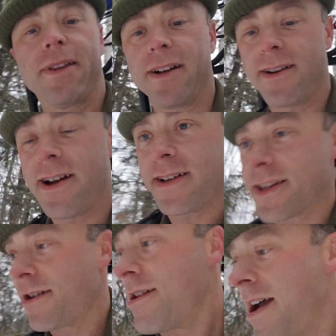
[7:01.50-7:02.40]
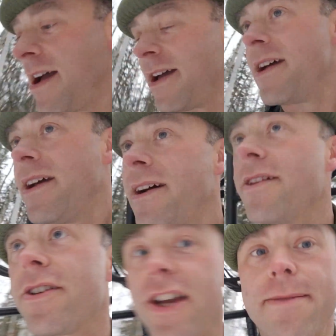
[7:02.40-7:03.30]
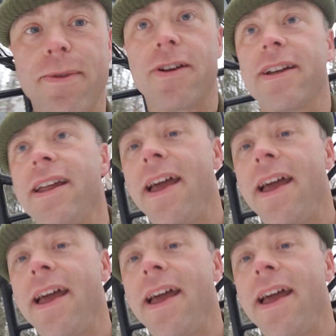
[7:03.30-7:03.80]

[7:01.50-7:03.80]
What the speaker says: that are not so out of shape looking,